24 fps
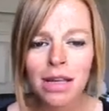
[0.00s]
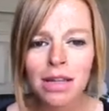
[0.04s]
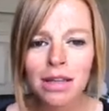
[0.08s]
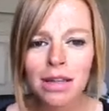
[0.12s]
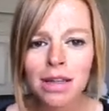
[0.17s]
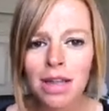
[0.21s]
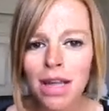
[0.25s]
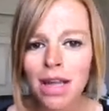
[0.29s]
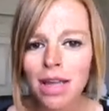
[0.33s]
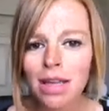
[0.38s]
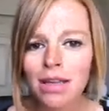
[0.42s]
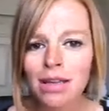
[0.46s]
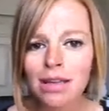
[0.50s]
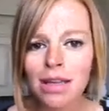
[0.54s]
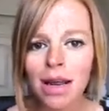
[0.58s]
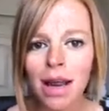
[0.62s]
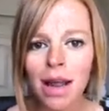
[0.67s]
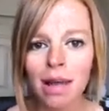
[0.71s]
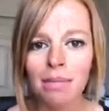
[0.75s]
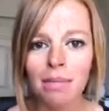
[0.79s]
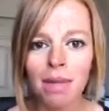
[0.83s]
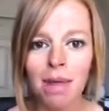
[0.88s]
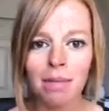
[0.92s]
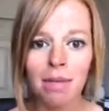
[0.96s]
things that
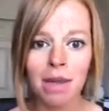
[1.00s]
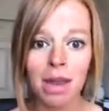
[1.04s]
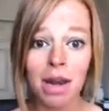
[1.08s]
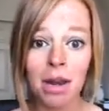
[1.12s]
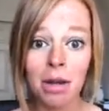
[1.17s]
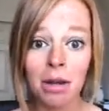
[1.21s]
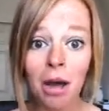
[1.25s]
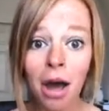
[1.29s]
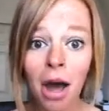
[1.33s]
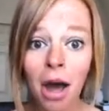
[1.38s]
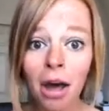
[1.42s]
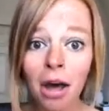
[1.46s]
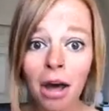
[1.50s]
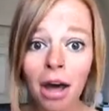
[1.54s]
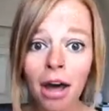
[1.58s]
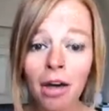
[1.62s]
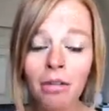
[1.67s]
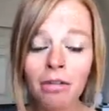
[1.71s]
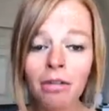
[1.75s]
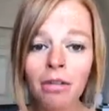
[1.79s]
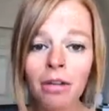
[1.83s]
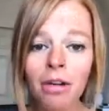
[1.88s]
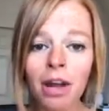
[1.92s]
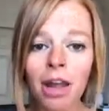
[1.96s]
I'm maybe not
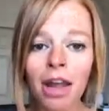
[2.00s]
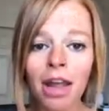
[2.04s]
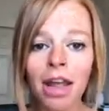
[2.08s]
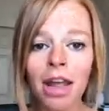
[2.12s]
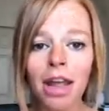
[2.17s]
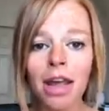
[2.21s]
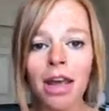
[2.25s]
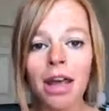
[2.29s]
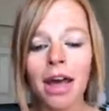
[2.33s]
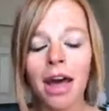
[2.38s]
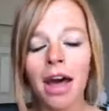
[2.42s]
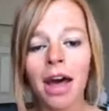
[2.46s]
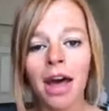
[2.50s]
covering?